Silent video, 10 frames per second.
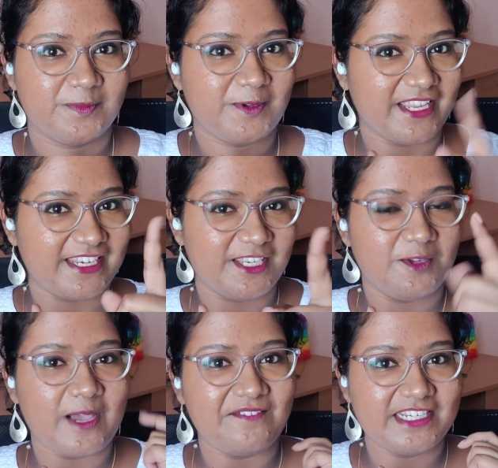Okay,
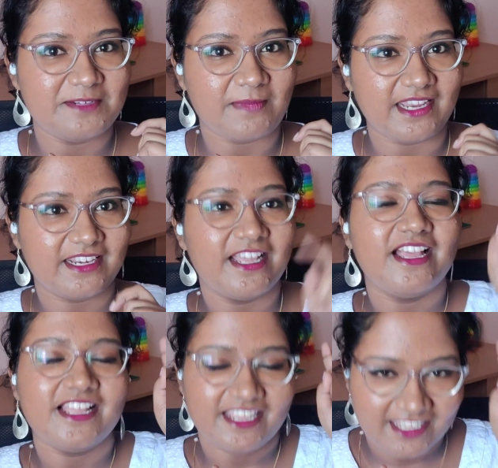you have it in mind.
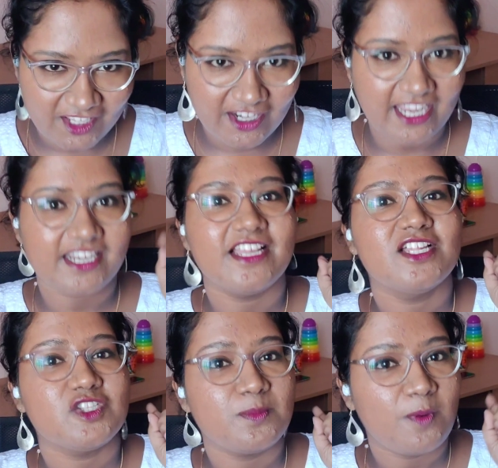You're right.
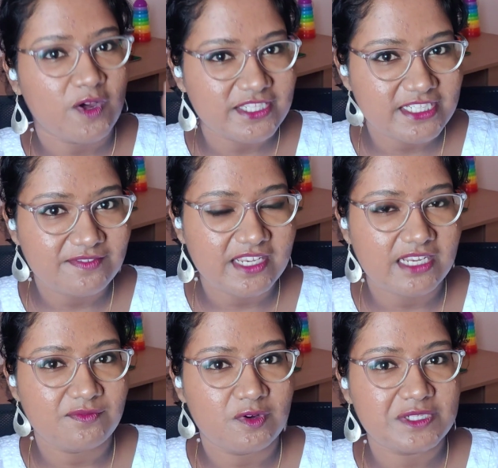So positive
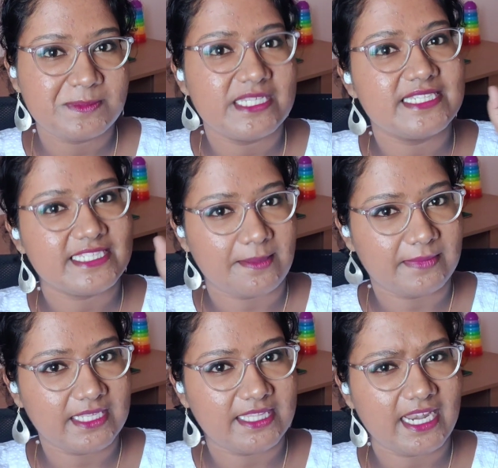reinforcement is
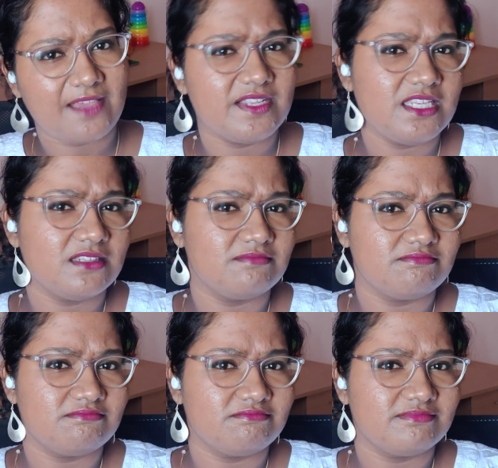something that I will
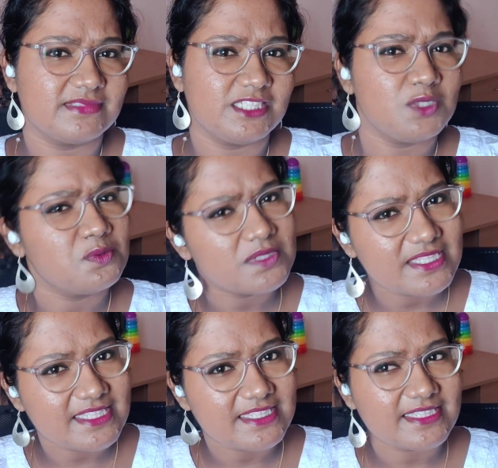
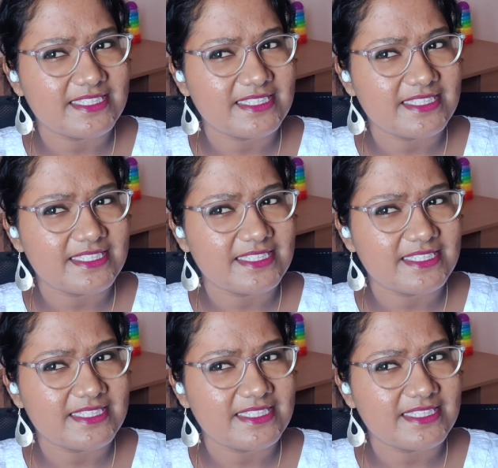use